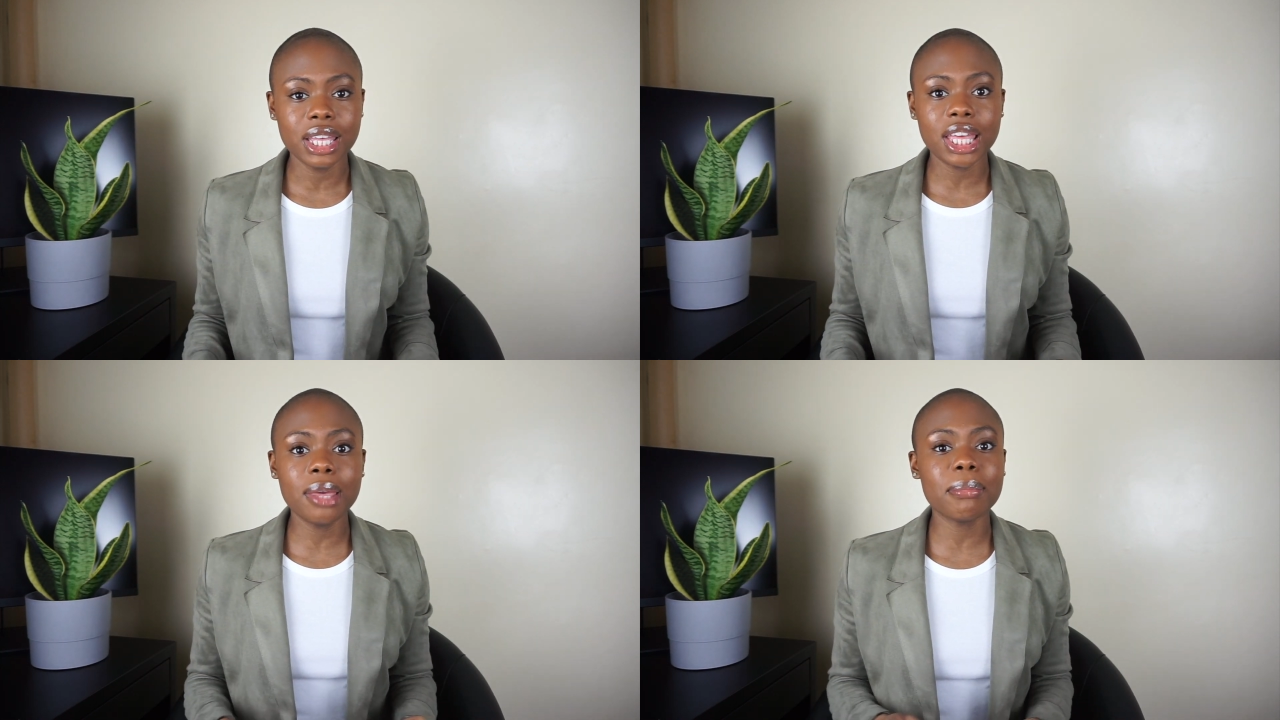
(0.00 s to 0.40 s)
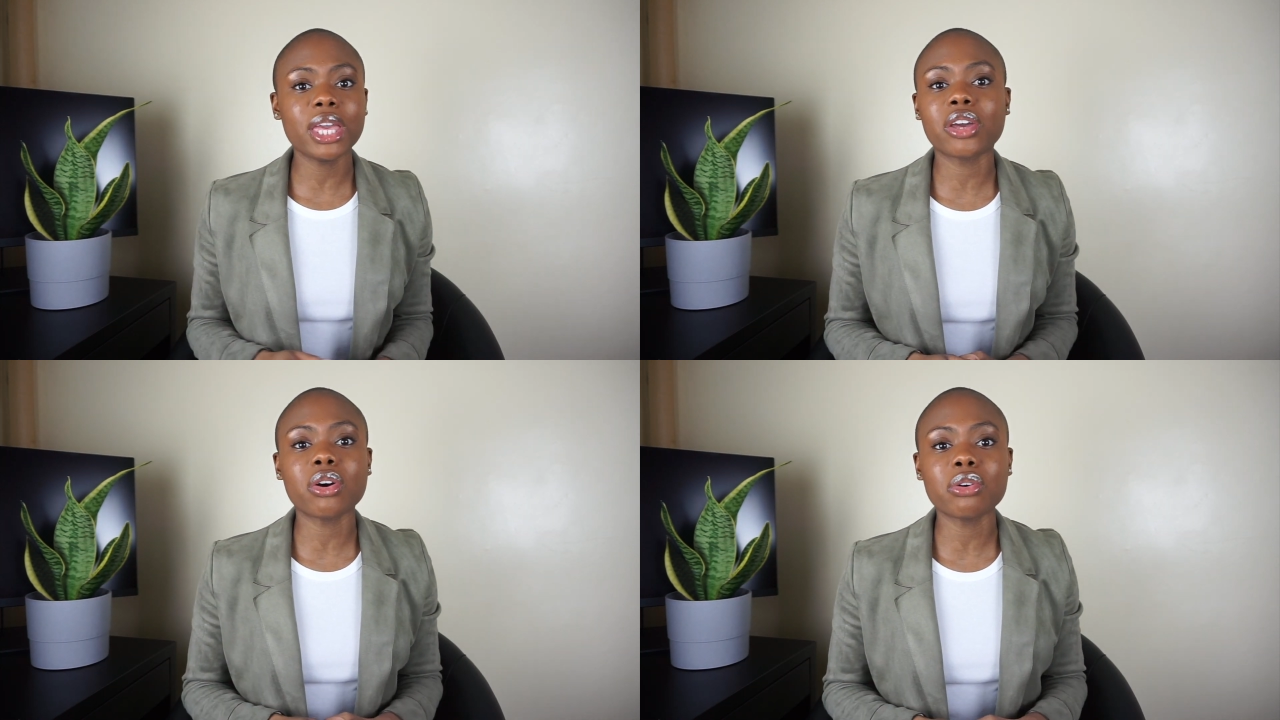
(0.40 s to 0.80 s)
It
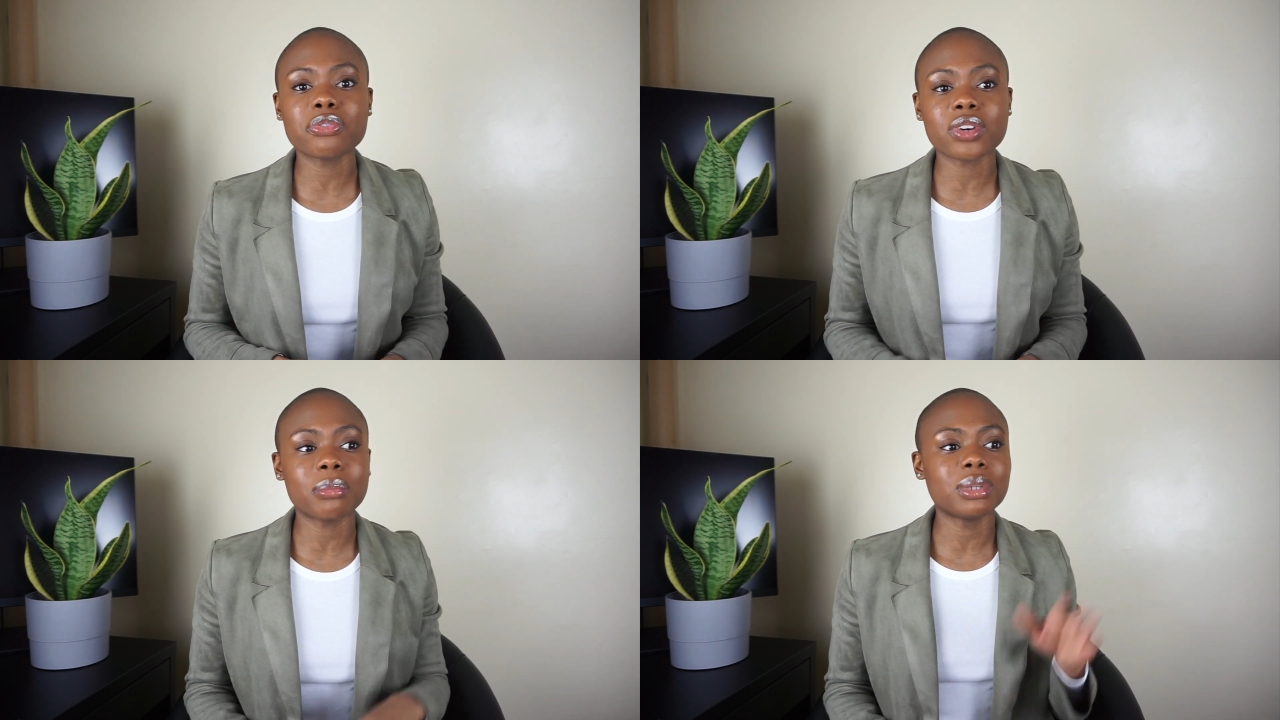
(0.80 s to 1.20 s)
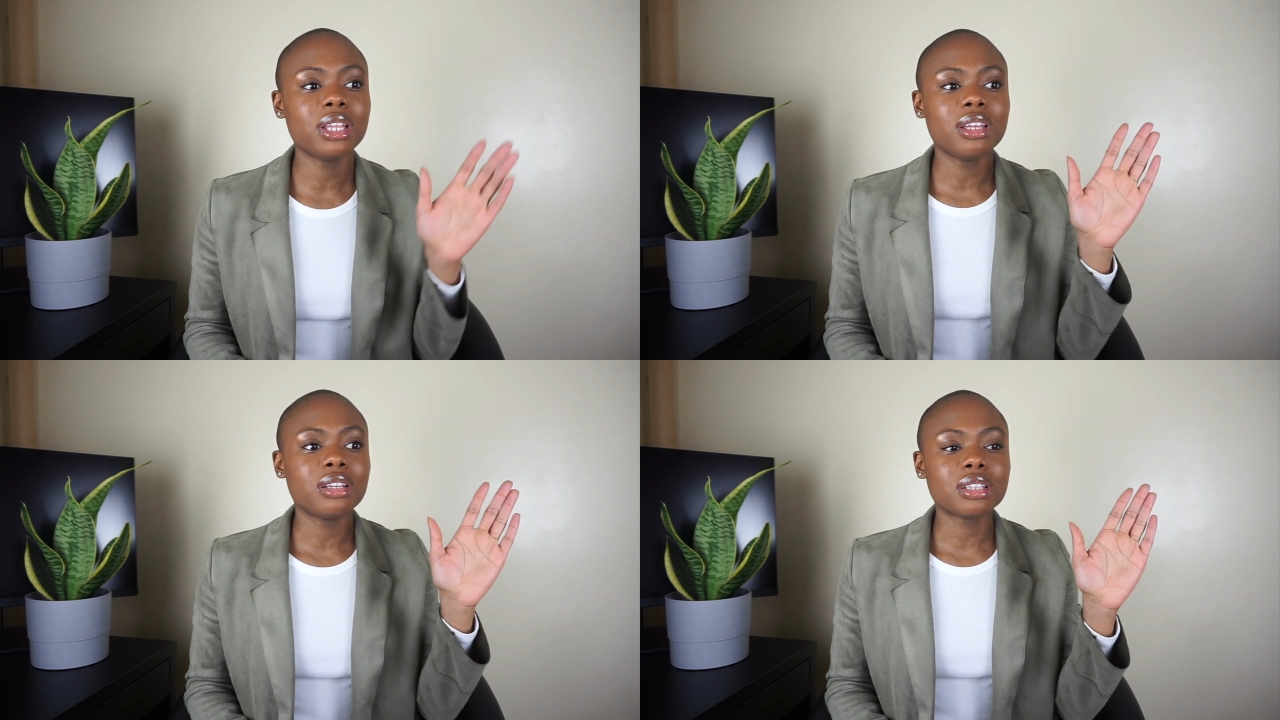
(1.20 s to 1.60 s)
may go from
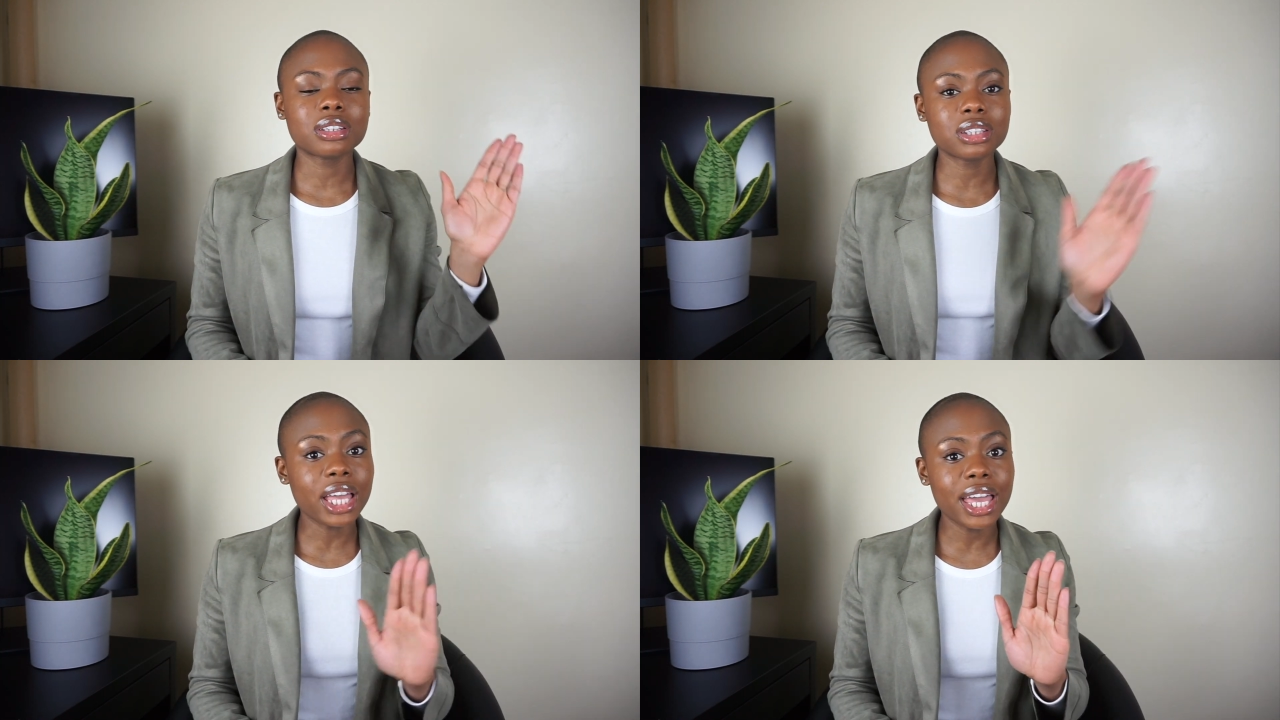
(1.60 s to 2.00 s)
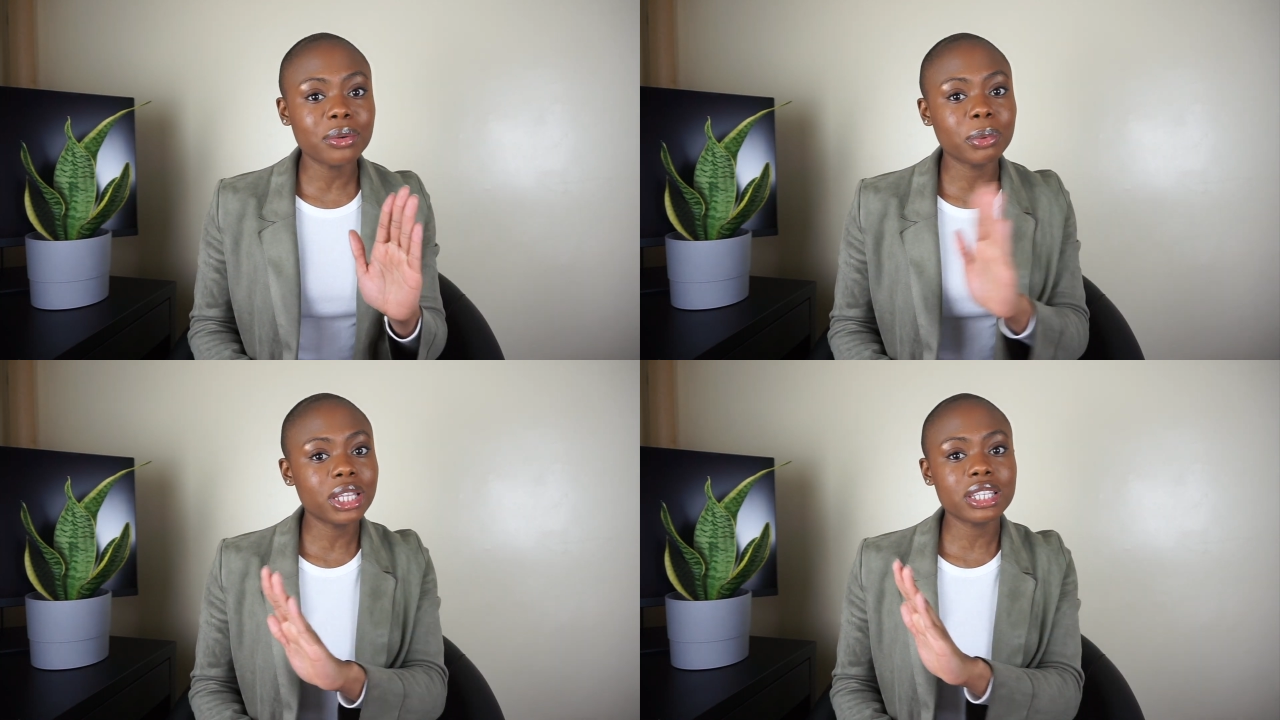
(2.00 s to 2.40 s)

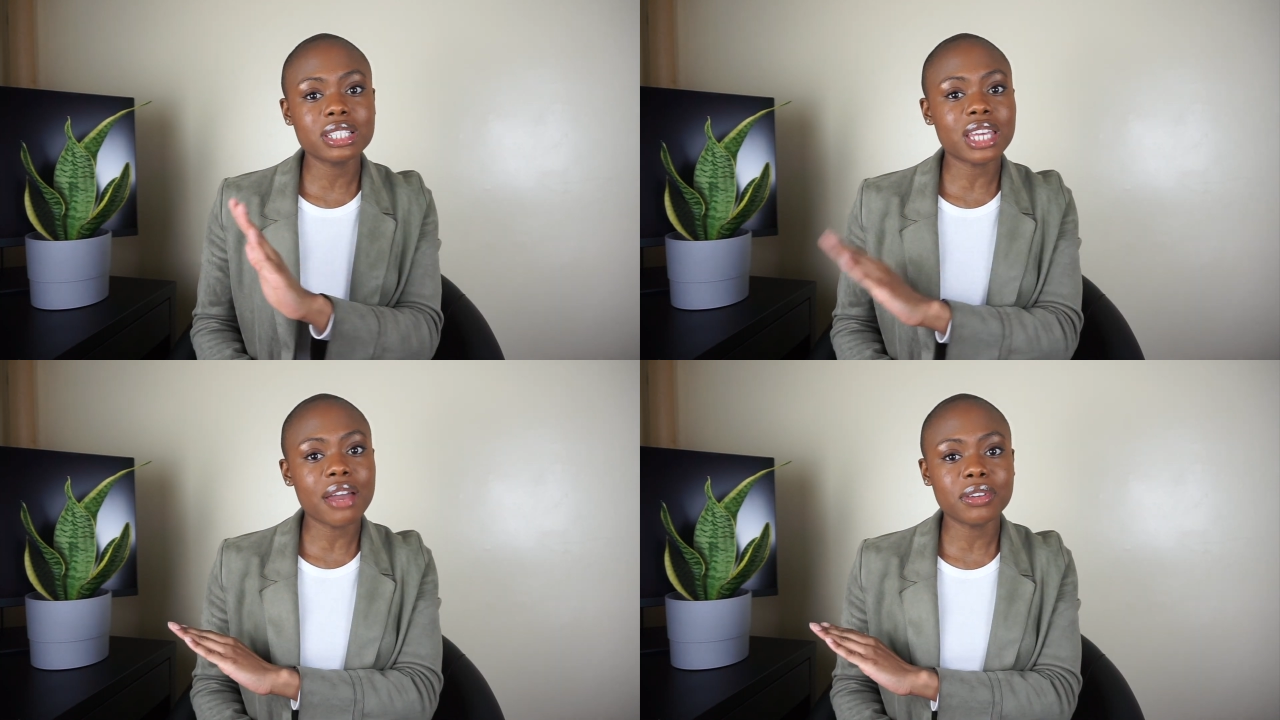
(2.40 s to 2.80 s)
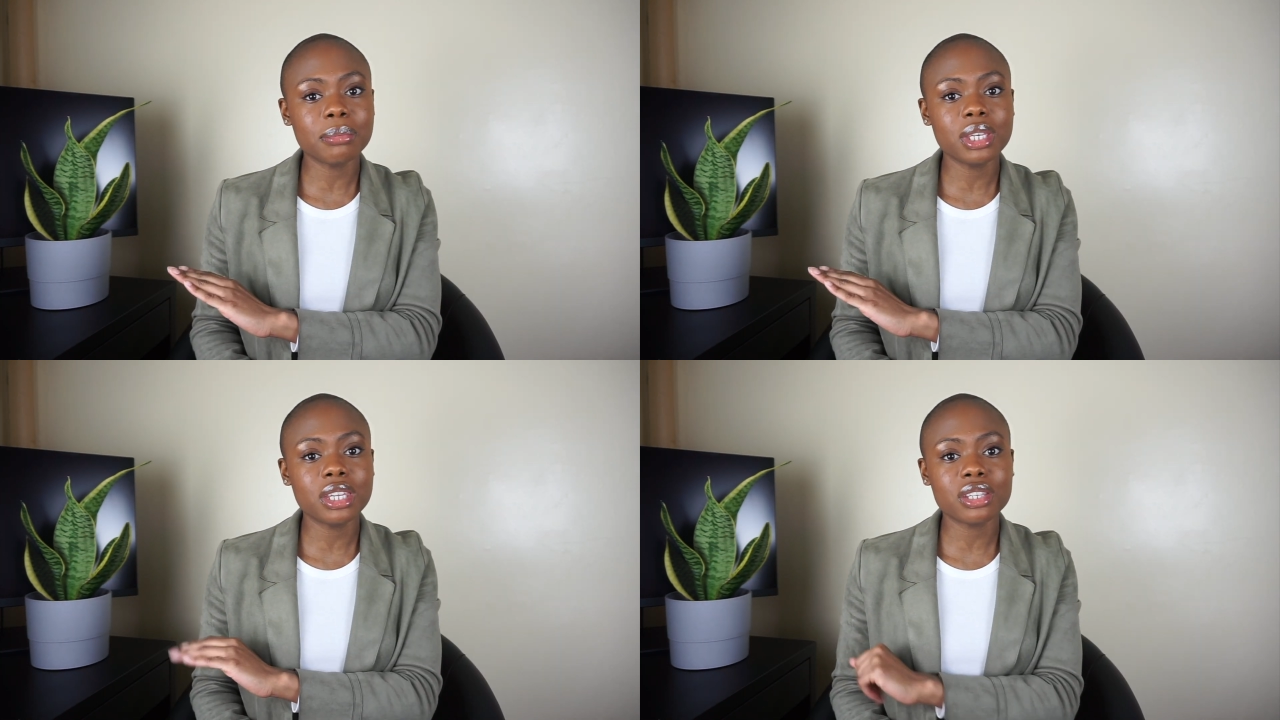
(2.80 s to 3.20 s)
led weekly staffing
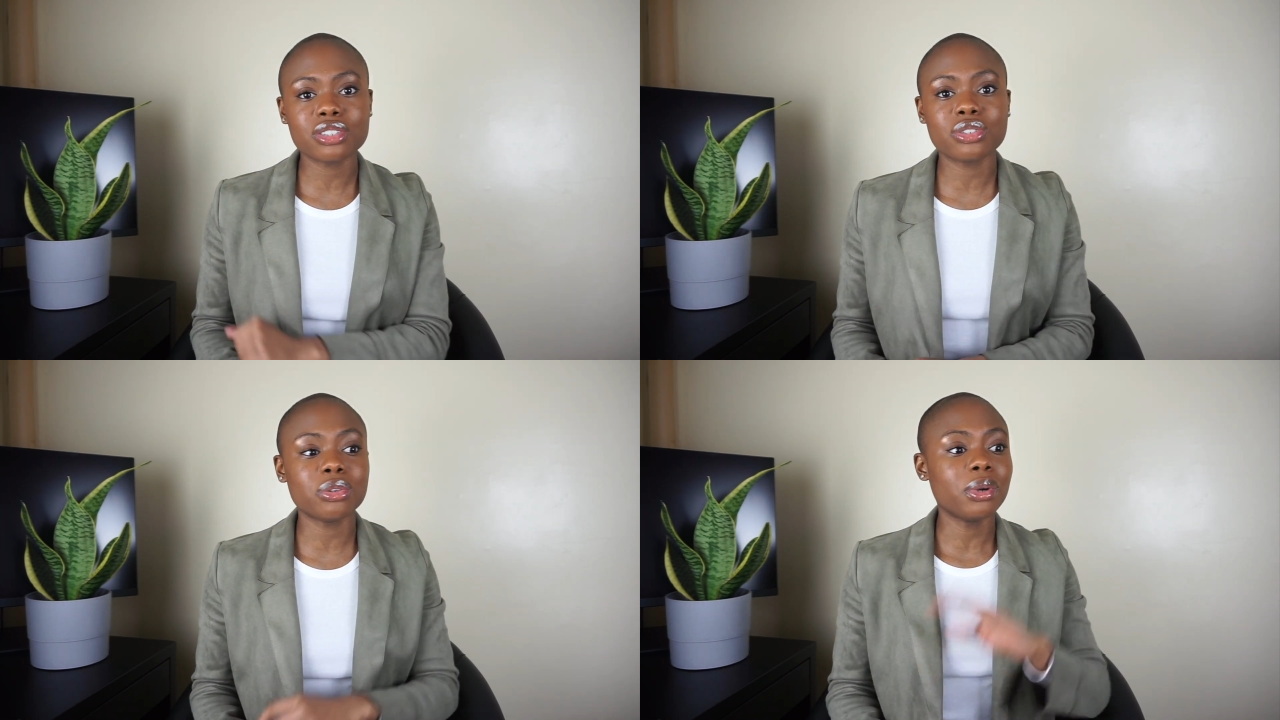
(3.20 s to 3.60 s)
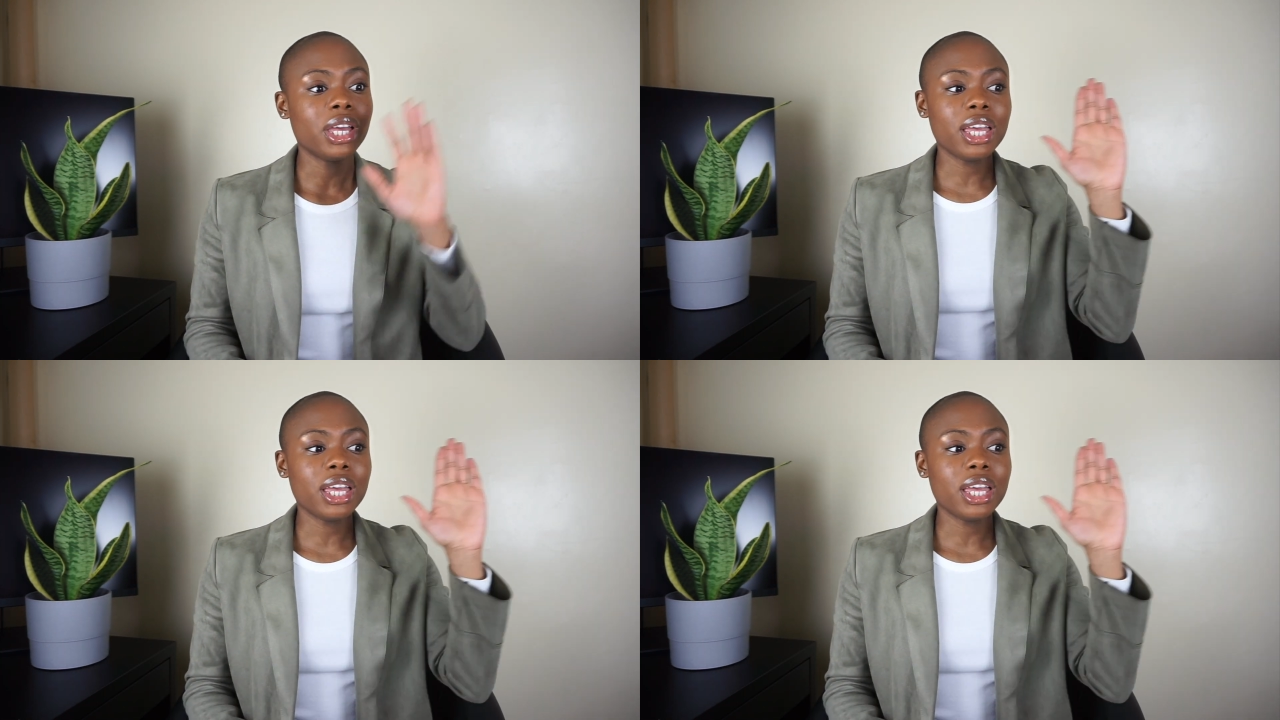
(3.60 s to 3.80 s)
meetings to